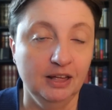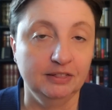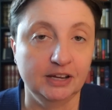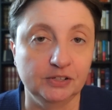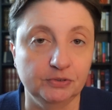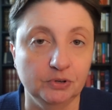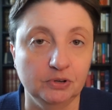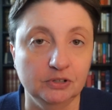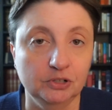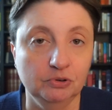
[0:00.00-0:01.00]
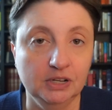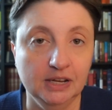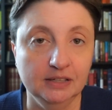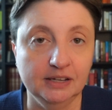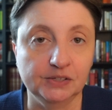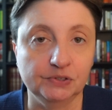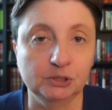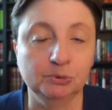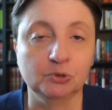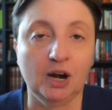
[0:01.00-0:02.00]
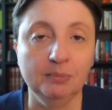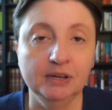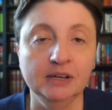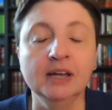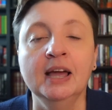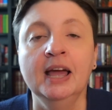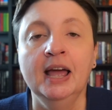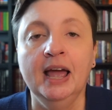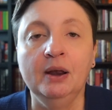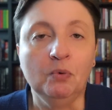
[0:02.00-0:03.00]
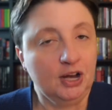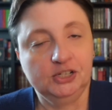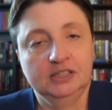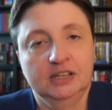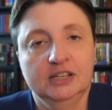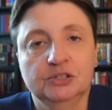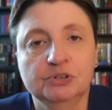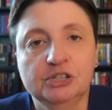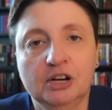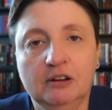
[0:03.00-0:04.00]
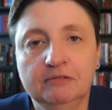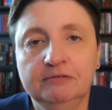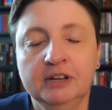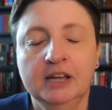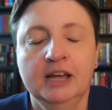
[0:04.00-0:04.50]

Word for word: Thanks for tuning in. Thanks for subscribing and watching The History Shelf.